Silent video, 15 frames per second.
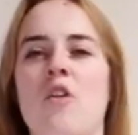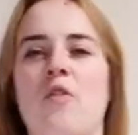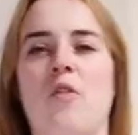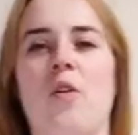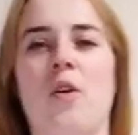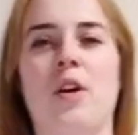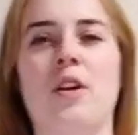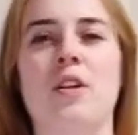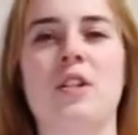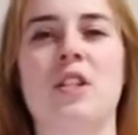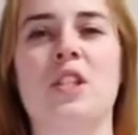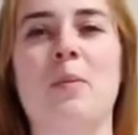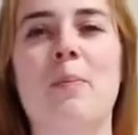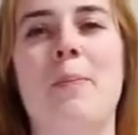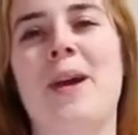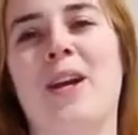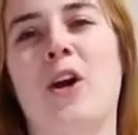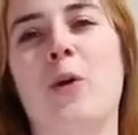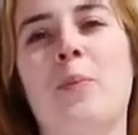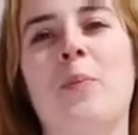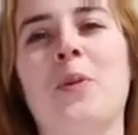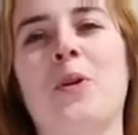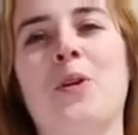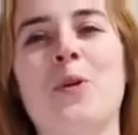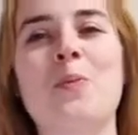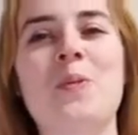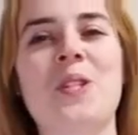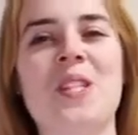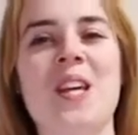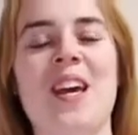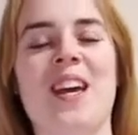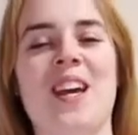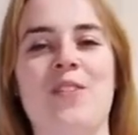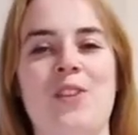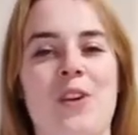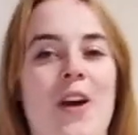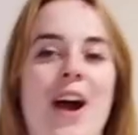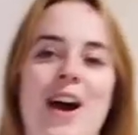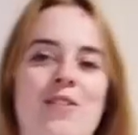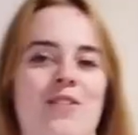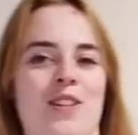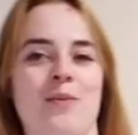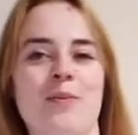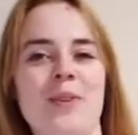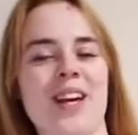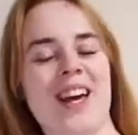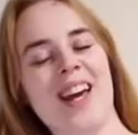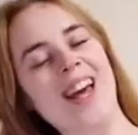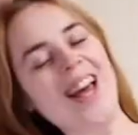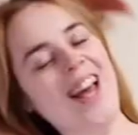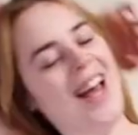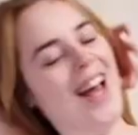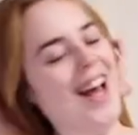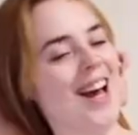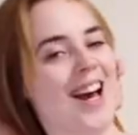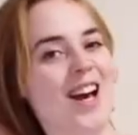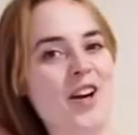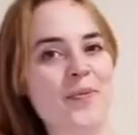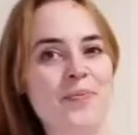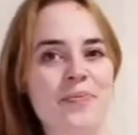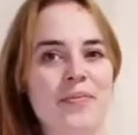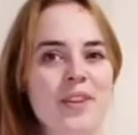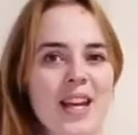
for some bigger boobs, if you have them. Um,